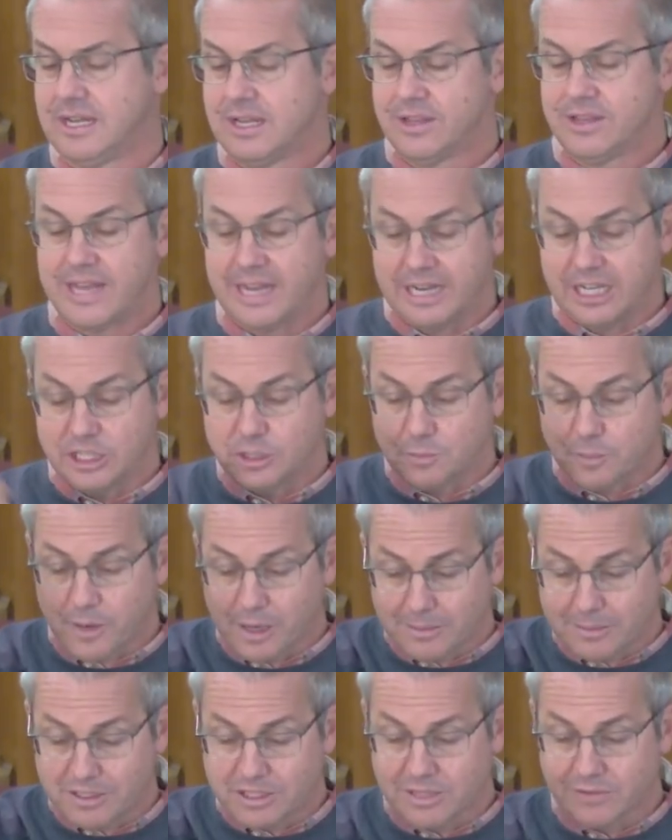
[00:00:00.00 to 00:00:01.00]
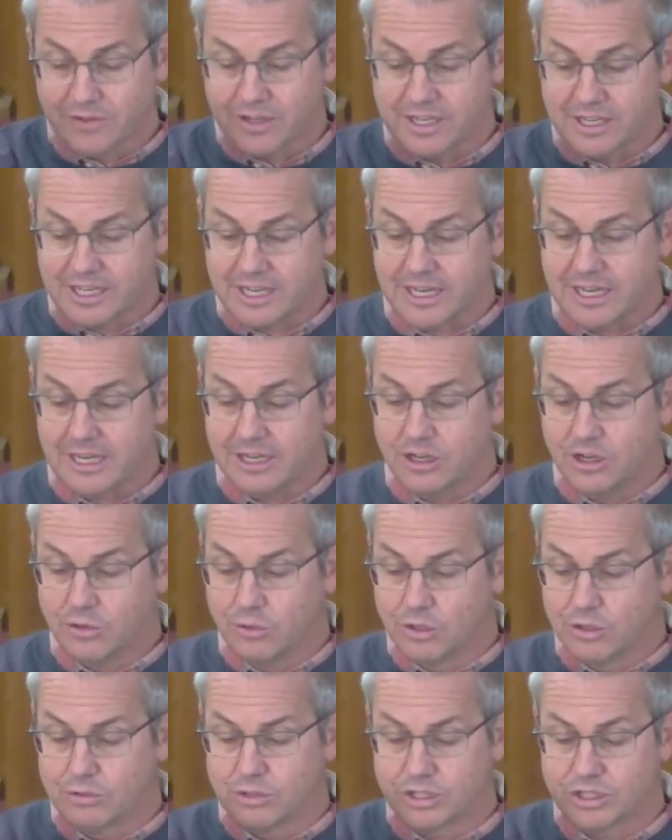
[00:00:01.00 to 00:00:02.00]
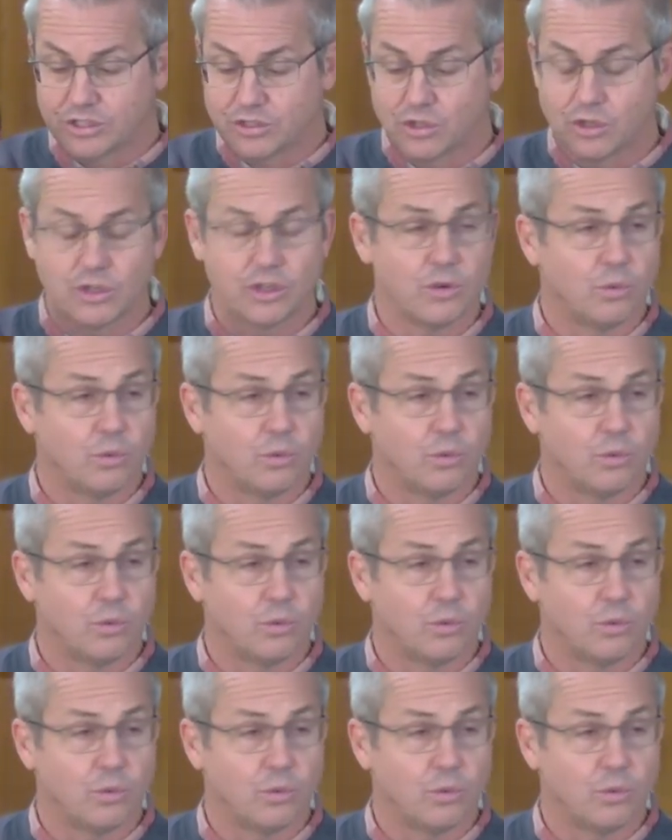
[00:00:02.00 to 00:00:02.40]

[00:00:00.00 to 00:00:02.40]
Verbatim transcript: that his promise of a king who would restore